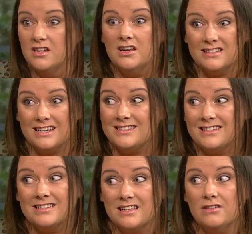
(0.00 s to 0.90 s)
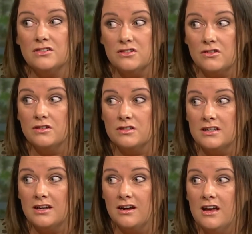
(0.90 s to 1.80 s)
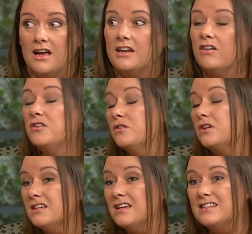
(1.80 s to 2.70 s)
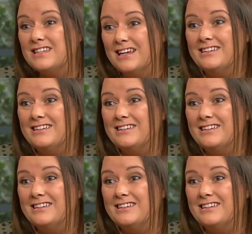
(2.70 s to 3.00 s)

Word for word: So that's 6,000 euros hmm. there. Now, I know but it you're better